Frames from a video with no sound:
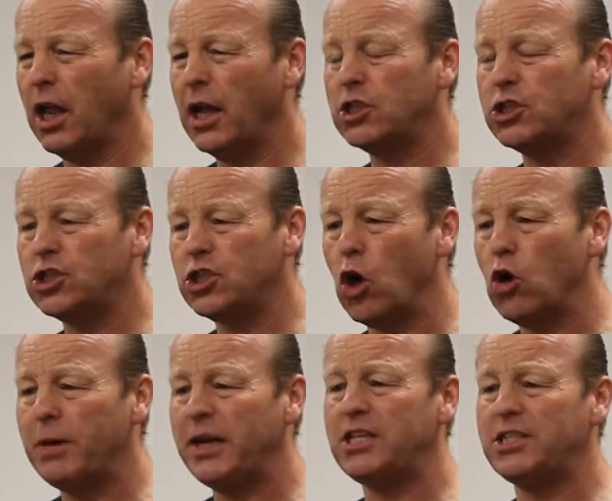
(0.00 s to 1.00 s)
And like
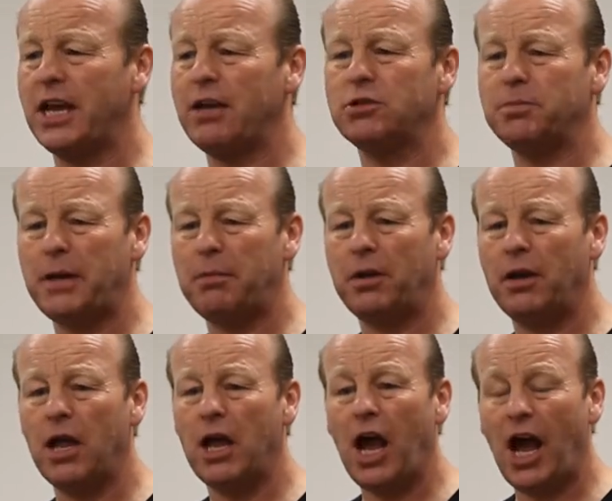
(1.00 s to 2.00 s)
so many
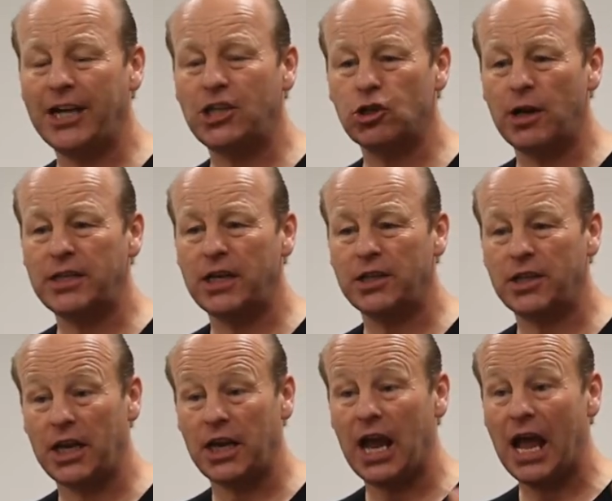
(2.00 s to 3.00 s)
salespeople, I
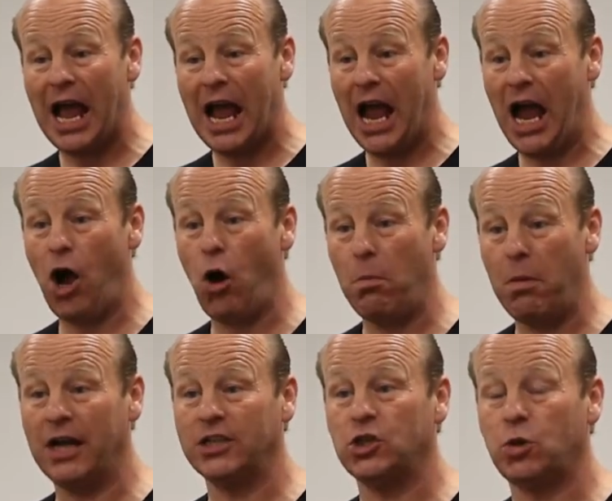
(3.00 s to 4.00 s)
dreaded the
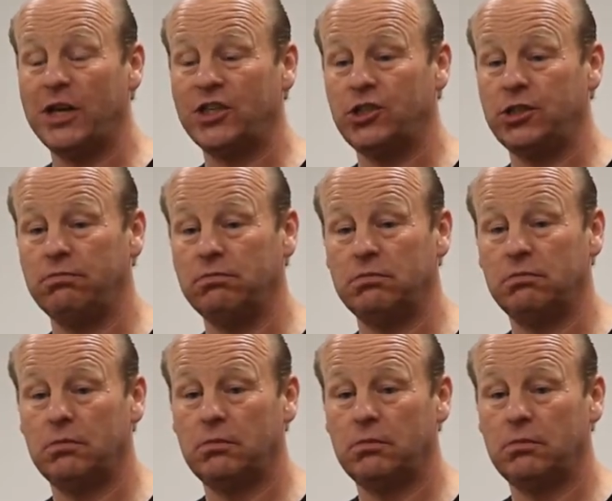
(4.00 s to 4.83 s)
how much question.